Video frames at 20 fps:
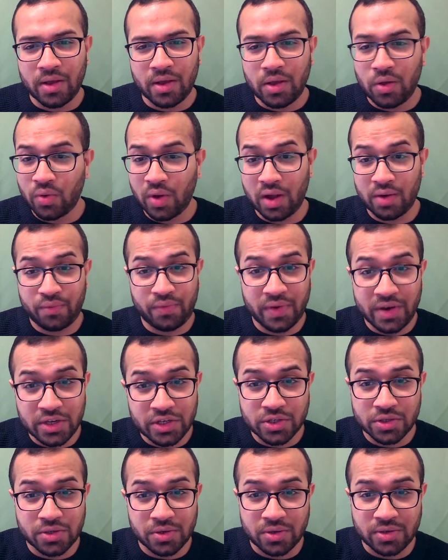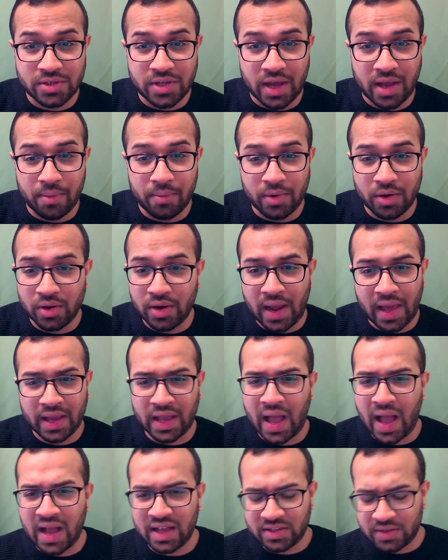You can't finish it on time, and you're like,
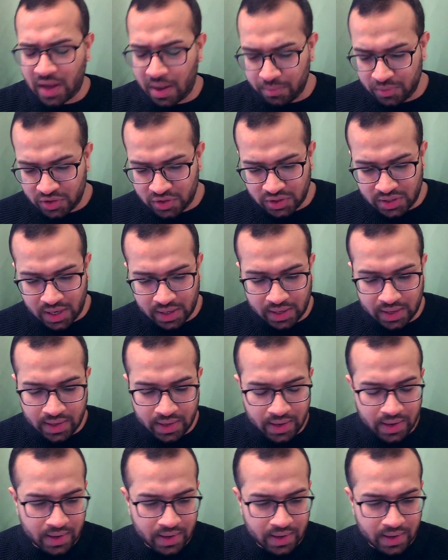ah, I'm stuck.